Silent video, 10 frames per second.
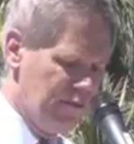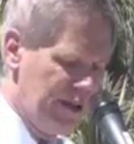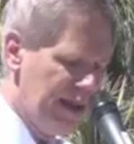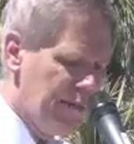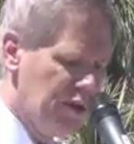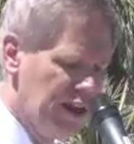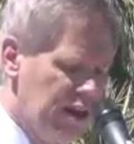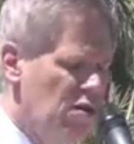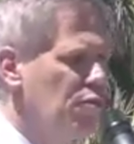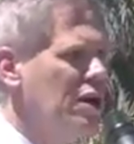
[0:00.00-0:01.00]
we get
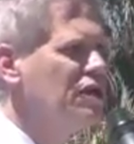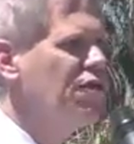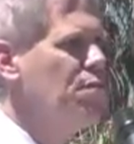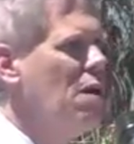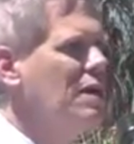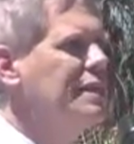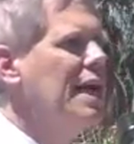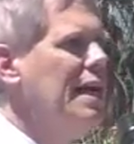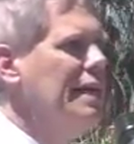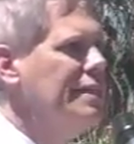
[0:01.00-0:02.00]
political pressure from all
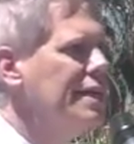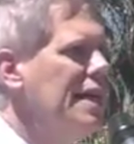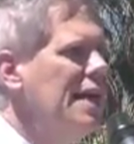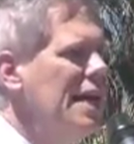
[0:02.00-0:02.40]
sides.